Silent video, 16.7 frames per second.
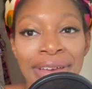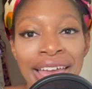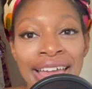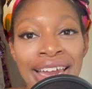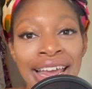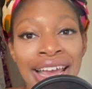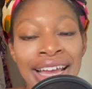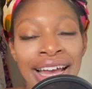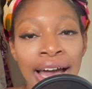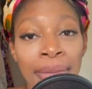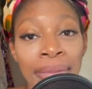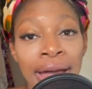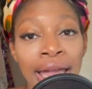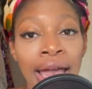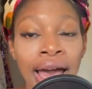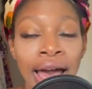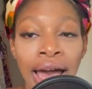And I got my
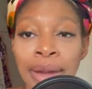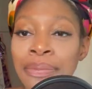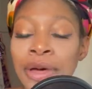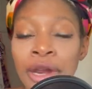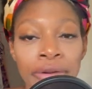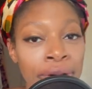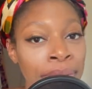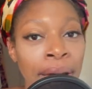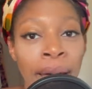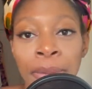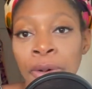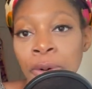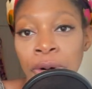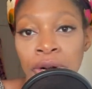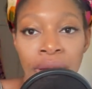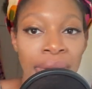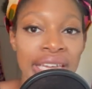hot buttery
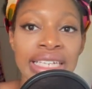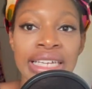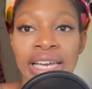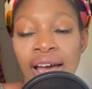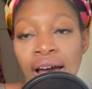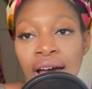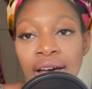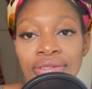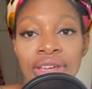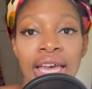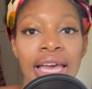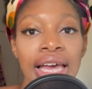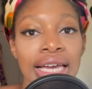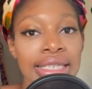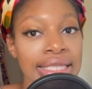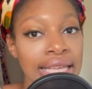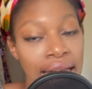popcorn on my day off.
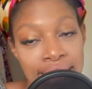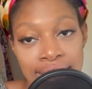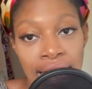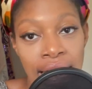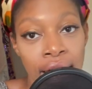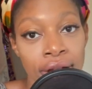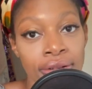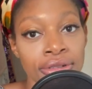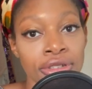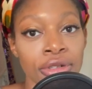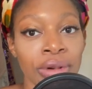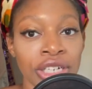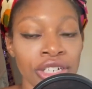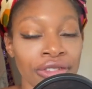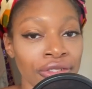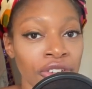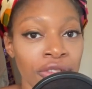I sat down to watch
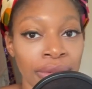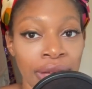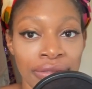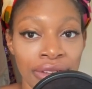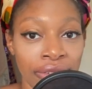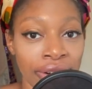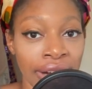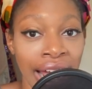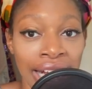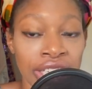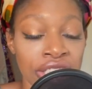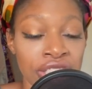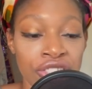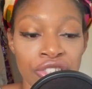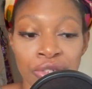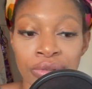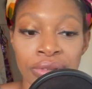a few of my favorite actors
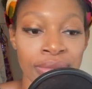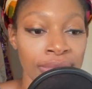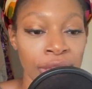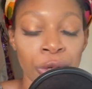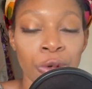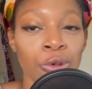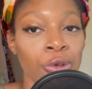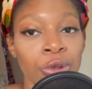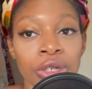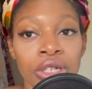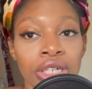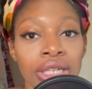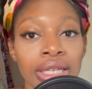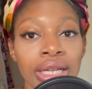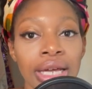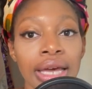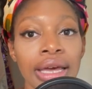do something
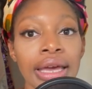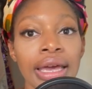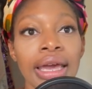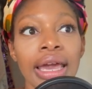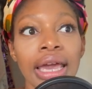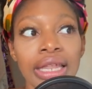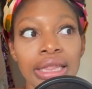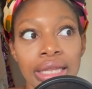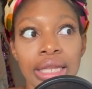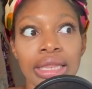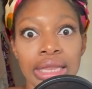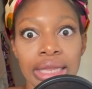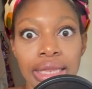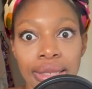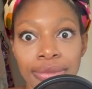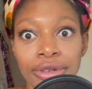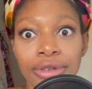cool. And
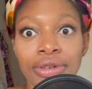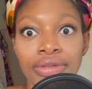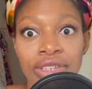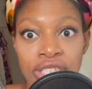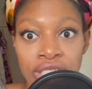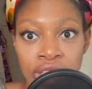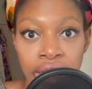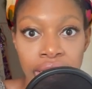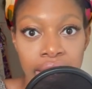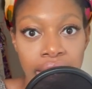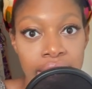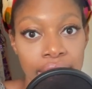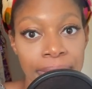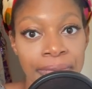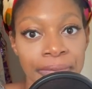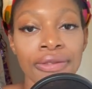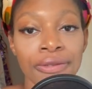then the movie started.
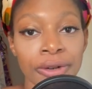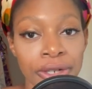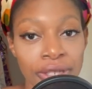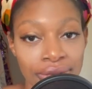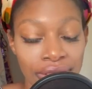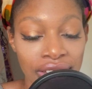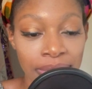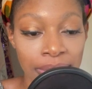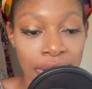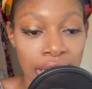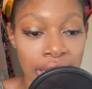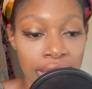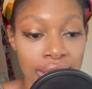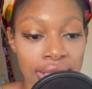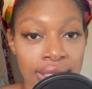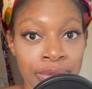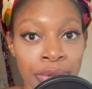The first 5
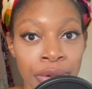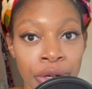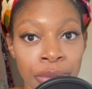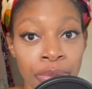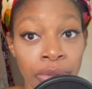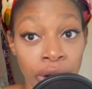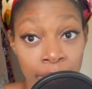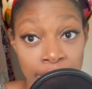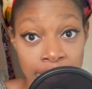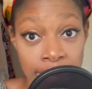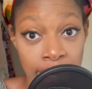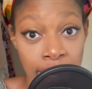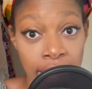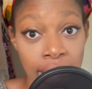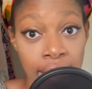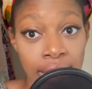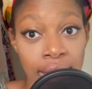minutes were
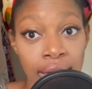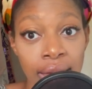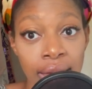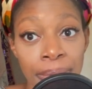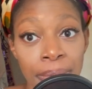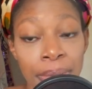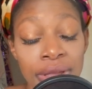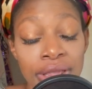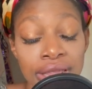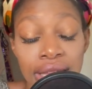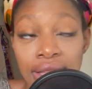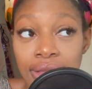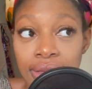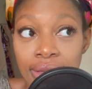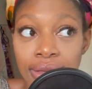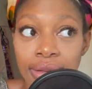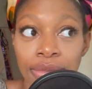promising, but
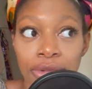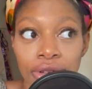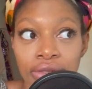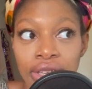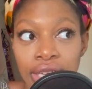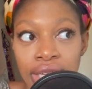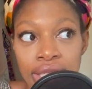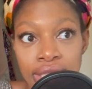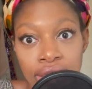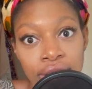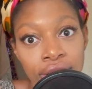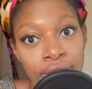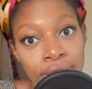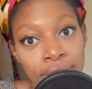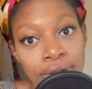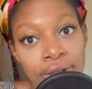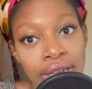then the movie
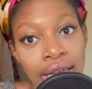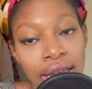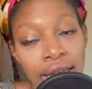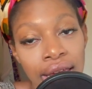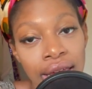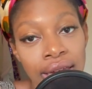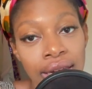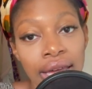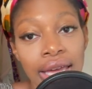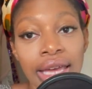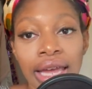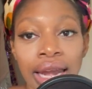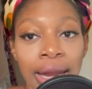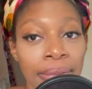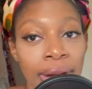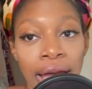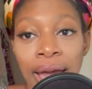continued. And again,
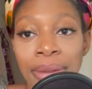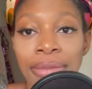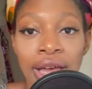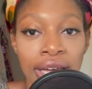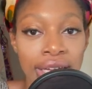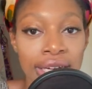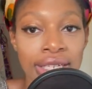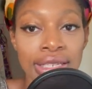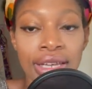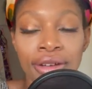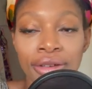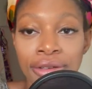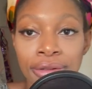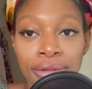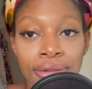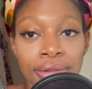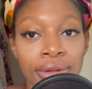I'm not going to tell
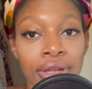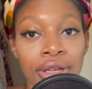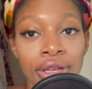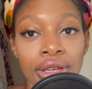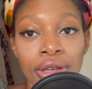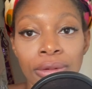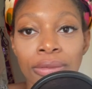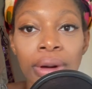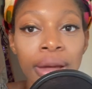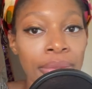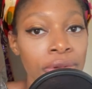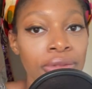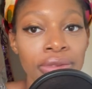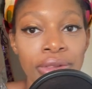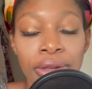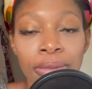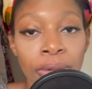you what
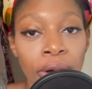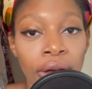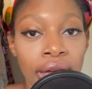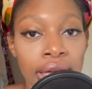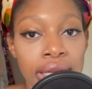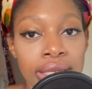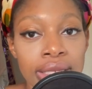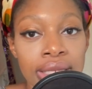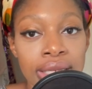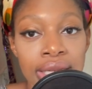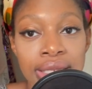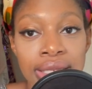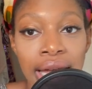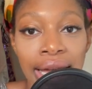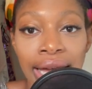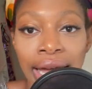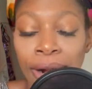movie it was because
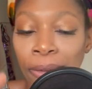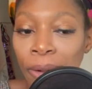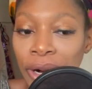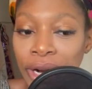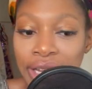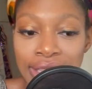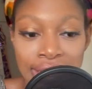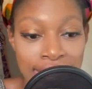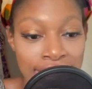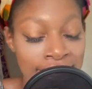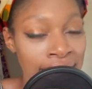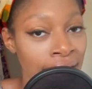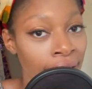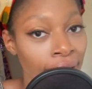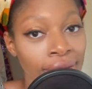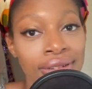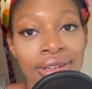I got to work in this
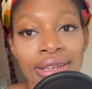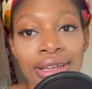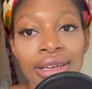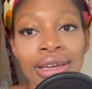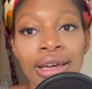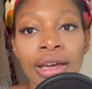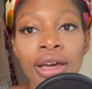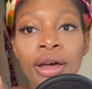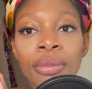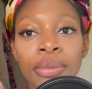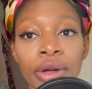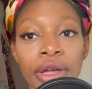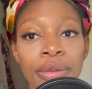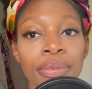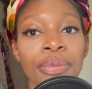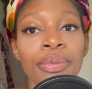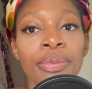town.
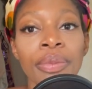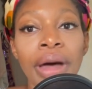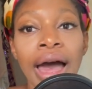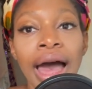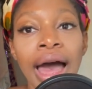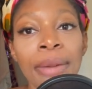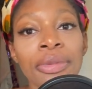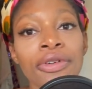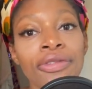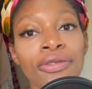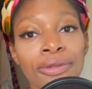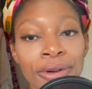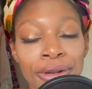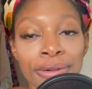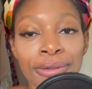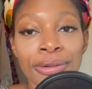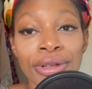But
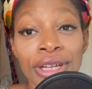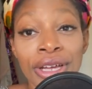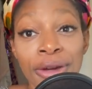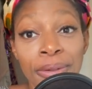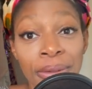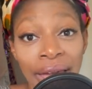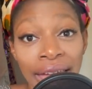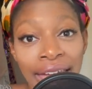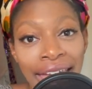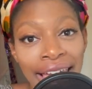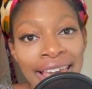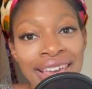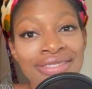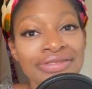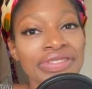before you click away,